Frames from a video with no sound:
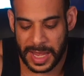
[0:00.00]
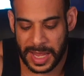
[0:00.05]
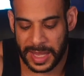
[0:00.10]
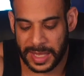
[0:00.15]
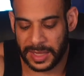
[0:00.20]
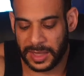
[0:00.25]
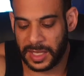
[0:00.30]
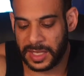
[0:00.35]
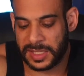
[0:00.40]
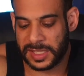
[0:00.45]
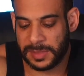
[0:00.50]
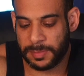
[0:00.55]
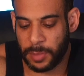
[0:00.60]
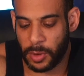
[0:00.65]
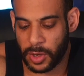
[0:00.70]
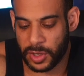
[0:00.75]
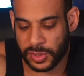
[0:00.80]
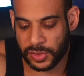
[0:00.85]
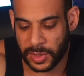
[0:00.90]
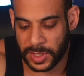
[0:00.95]
And let's
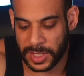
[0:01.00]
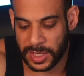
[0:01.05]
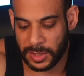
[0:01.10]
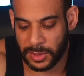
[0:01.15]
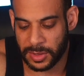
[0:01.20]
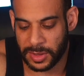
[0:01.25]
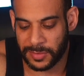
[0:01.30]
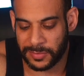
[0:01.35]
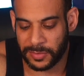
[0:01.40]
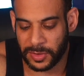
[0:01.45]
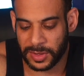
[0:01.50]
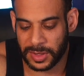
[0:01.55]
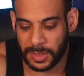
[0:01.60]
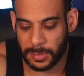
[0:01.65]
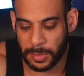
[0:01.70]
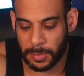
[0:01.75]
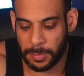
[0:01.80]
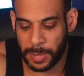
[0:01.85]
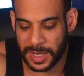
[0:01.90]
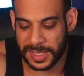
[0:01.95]
pause right here at the front
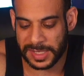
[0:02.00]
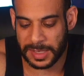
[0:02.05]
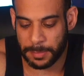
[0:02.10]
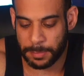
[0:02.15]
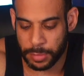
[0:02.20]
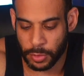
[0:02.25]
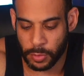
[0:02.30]
double bicep.